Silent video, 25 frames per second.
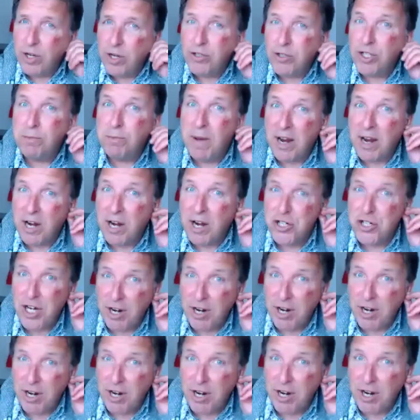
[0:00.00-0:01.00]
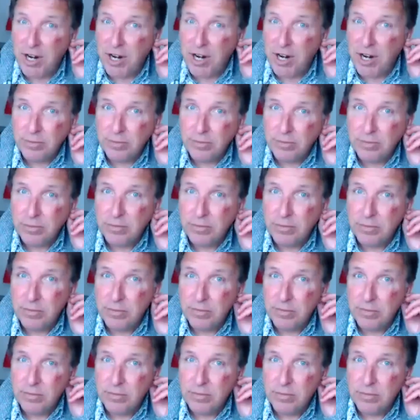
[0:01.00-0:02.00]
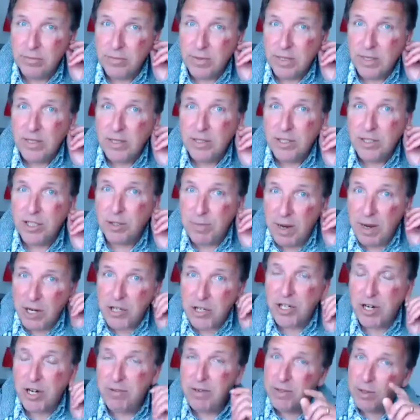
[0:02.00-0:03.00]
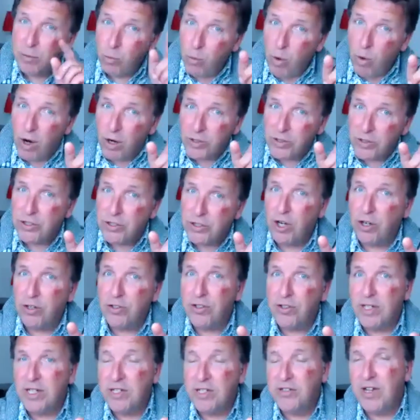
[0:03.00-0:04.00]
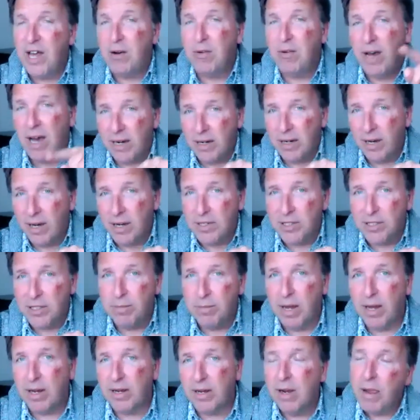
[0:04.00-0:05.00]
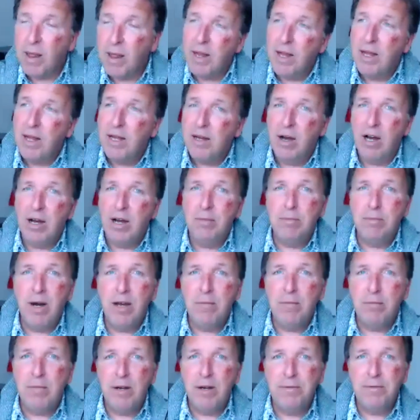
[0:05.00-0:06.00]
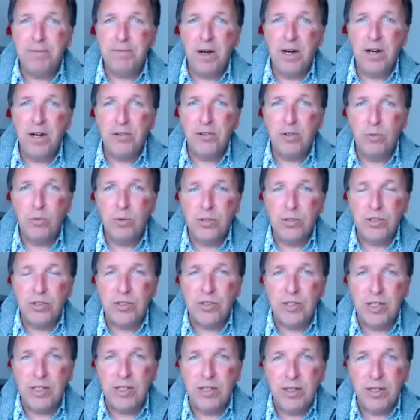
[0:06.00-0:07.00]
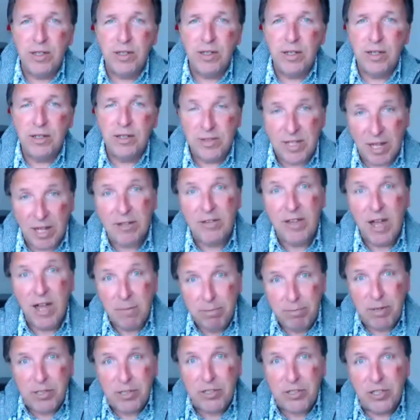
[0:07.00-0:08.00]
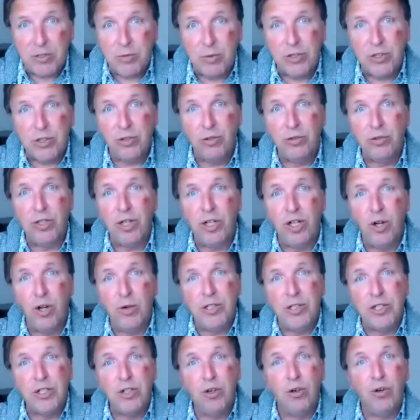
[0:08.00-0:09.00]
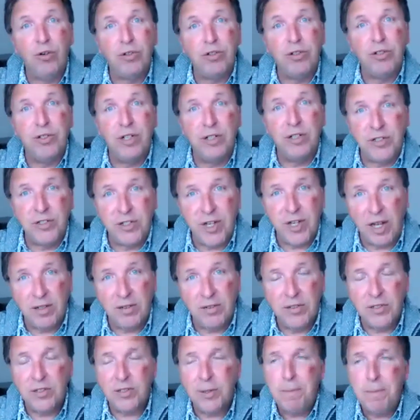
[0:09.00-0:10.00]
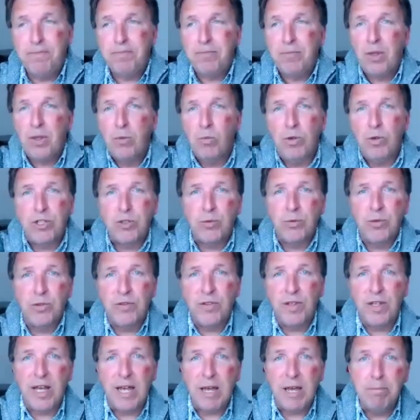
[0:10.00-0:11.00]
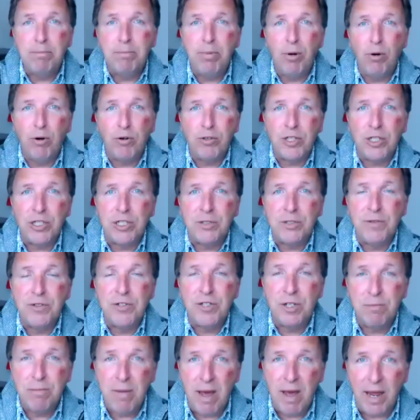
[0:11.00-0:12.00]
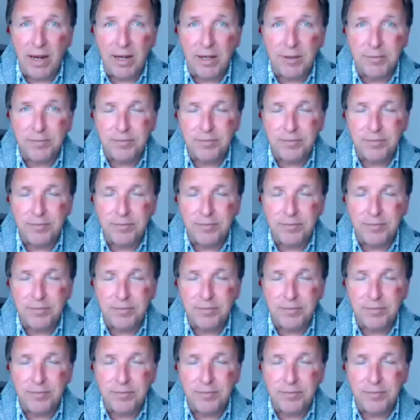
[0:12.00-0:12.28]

Domecq Sherry? Oh, yes, of course. Domecq Sherry that was, not, it's now Allied Domecq. Um, my, my father was the, uh, their, their business was called Lewis Gordon and Sons, which were the importers for Domecq.